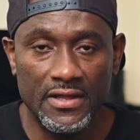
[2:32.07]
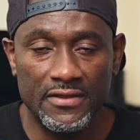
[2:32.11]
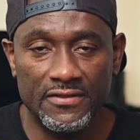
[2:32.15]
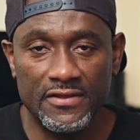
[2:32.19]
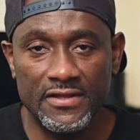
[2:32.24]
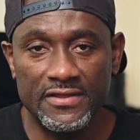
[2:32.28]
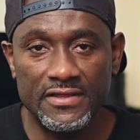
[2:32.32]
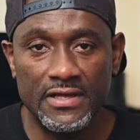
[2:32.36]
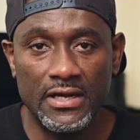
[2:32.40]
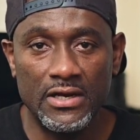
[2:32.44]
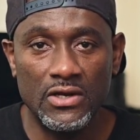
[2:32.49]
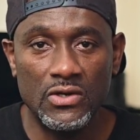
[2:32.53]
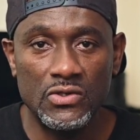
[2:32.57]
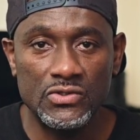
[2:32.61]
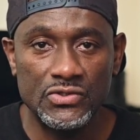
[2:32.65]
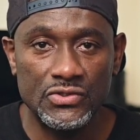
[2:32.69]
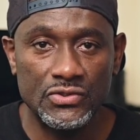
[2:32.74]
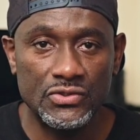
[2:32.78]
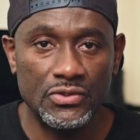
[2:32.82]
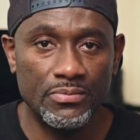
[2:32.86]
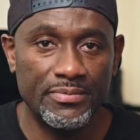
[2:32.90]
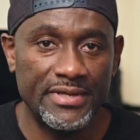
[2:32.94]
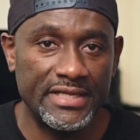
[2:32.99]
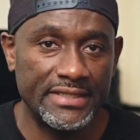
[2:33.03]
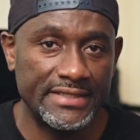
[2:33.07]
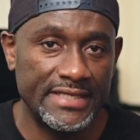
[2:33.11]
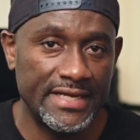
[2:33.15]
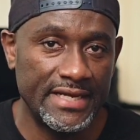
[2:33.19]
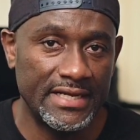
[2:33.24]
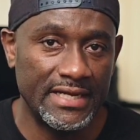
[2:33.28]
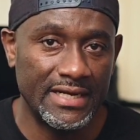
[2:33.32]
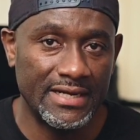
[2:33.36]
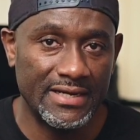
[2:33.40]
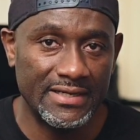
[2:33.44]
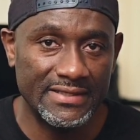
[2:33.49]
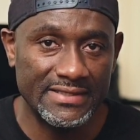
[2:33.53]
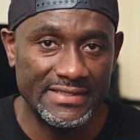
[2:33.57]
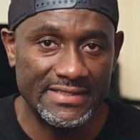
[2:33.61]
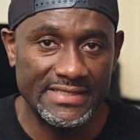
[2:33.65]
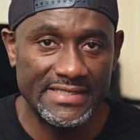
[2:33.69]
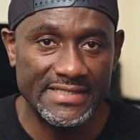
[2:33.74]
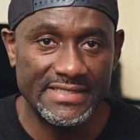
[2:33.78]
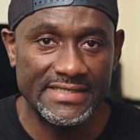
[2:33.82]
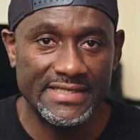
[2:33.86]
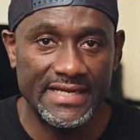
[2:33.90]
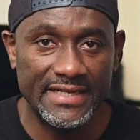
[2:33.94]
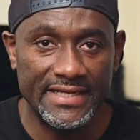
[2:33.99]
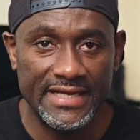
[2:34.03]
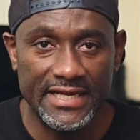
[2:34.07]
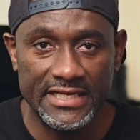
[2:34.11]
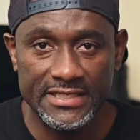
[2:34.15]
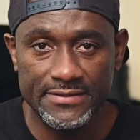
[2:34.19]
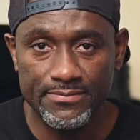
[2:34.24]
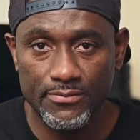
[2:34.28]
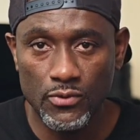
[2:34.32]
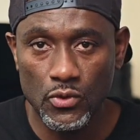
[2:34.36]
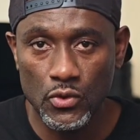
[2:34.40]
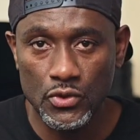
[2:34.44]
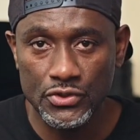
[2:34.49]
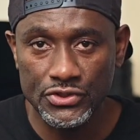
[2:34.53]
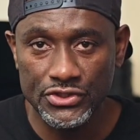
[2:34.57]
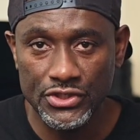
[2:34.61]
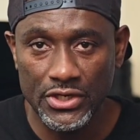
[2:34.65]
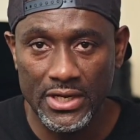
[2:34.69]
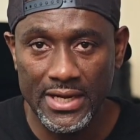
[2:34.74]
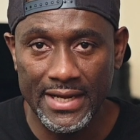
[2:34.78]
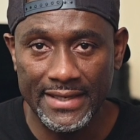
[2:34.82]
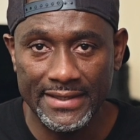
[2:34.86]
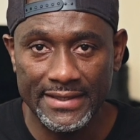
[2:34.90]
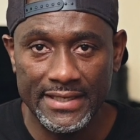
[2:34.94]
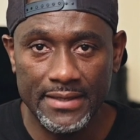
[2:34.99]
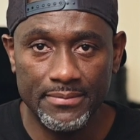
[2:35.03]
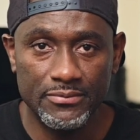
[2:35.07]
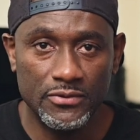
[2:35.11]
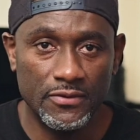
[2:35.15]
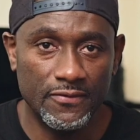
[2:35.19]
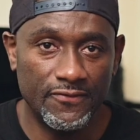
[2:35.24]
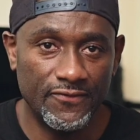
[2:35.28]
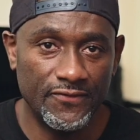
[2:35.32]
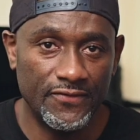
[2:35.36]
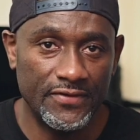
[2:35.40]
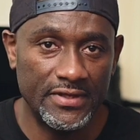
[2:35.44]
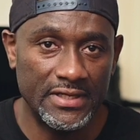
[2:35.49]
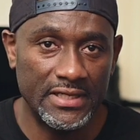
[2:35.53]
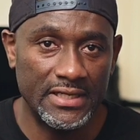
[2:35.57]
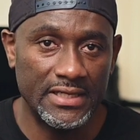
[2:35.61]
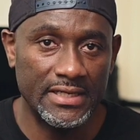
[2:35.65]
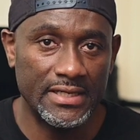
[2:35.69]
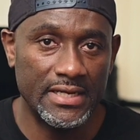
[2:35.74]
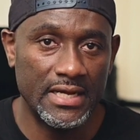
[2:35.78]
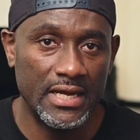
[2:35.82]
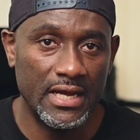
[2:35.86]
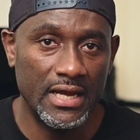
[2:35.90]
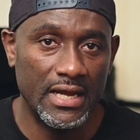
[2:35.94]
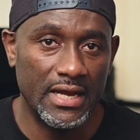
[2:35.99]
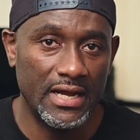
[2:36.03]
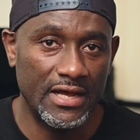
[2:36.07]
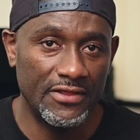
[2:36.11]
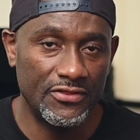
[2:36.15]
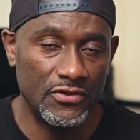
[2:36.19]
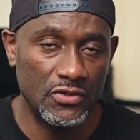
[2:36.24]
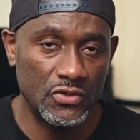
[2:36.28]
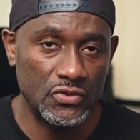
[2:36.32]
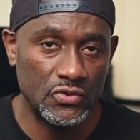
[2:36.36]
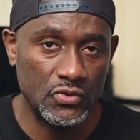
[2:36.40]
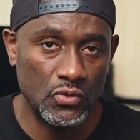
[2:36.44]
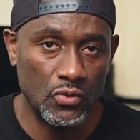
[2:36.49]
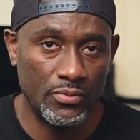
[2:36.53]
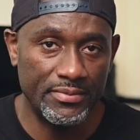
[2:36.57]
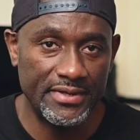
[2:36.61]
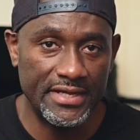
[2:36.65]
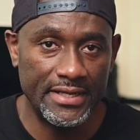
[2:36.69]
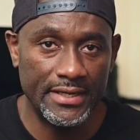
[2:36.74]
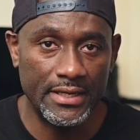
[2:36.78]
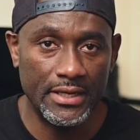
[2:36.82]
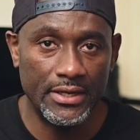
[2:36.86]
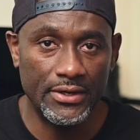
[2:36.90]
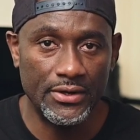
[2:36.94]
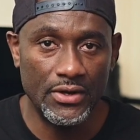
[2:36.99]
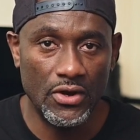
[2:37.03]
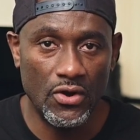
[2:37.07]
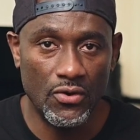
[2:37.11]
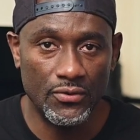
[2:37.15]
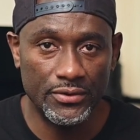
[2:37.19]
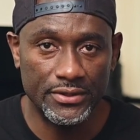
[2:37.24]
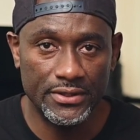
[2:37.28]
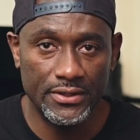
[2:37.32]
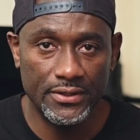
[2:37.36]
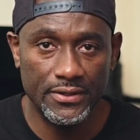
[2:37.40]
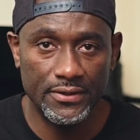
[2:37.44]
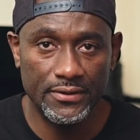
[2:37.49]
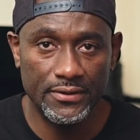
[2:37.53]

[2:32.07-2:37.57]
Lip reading: This allows you to maintain a consistent exposure and depth of field as you zoom in and out.